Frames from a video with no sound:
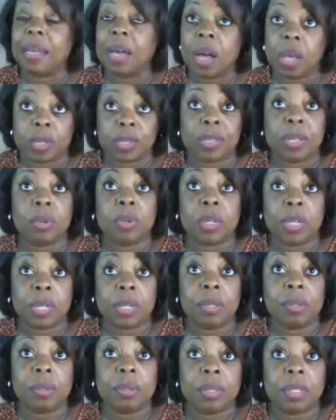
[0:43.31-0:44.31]
Also, good
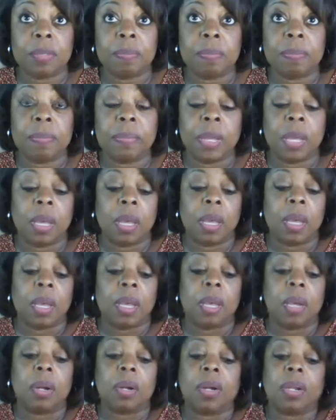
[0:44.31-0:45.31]
news,
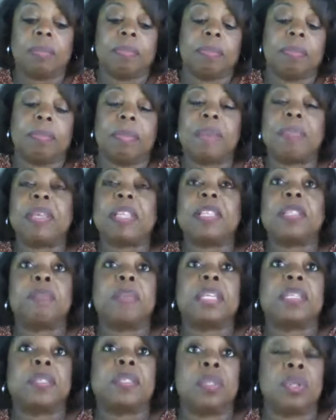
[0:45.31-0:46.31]
or maybe it's
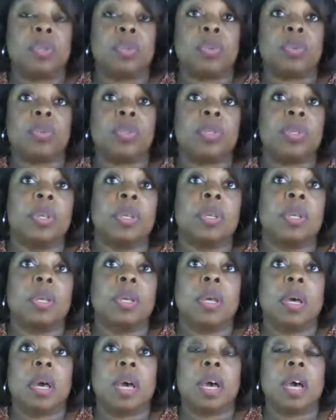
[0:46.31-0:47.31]
mixed news.
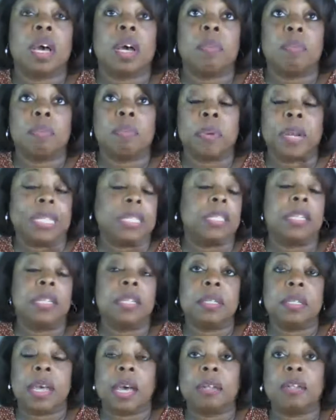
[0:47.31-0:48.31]

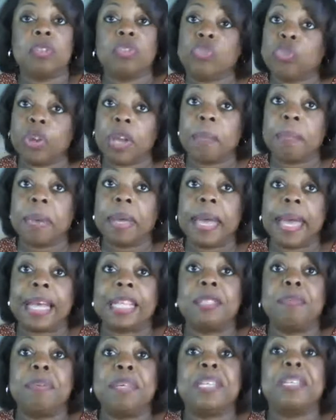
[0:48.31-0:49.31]
President Donald Trump
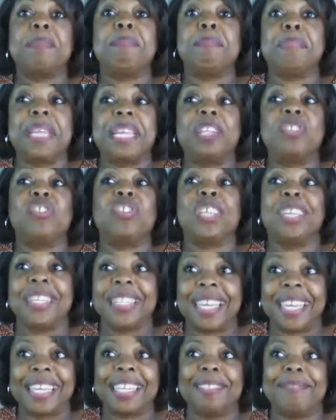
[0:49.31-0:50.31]
has been impeached
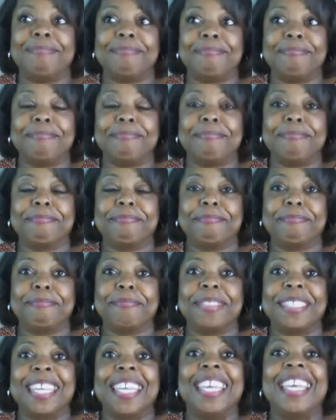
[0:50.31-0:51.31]
again.
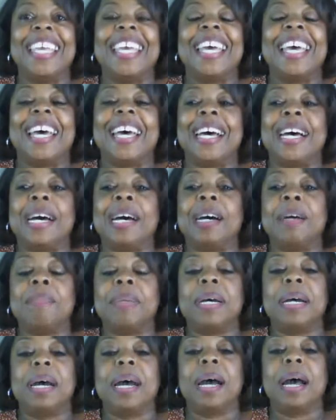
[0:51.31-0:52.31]

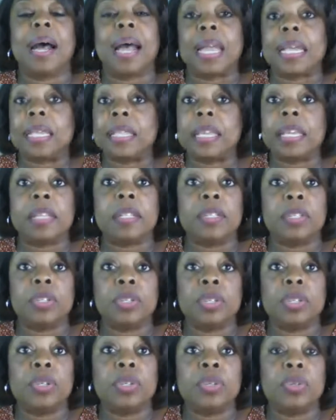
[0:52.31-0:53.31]
I think it's
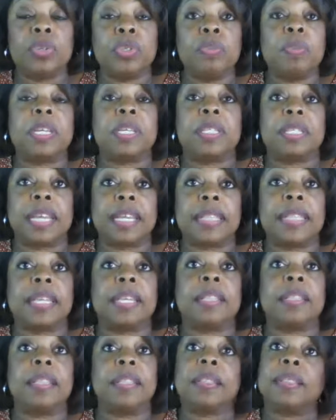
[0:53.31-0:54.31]
good news because I
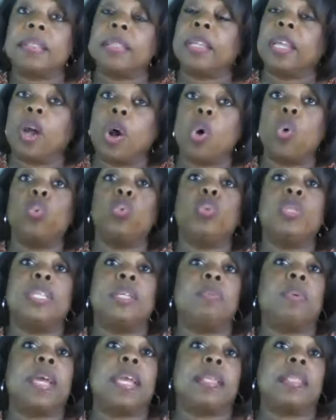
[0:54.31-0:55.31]
think that the
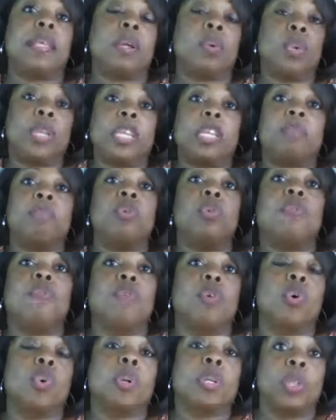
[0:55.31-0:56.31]
only way that we can move
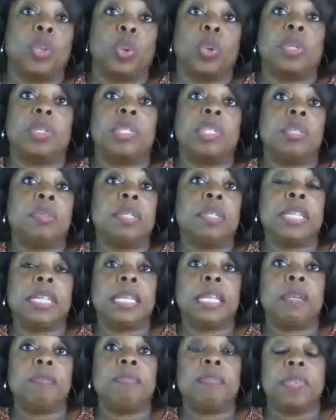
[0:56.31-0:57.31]
forward towards
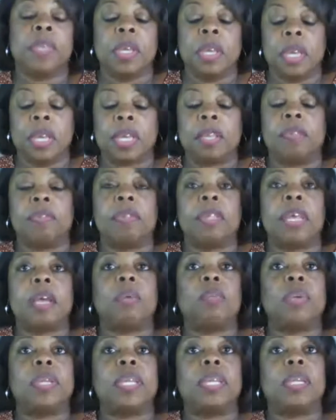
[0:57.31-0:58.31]
unity is
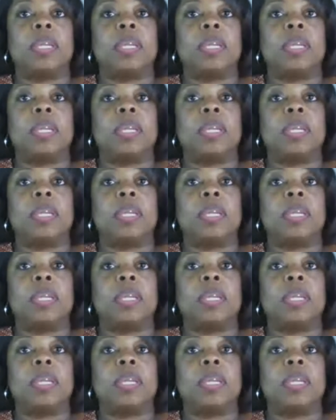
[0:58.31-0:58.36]
that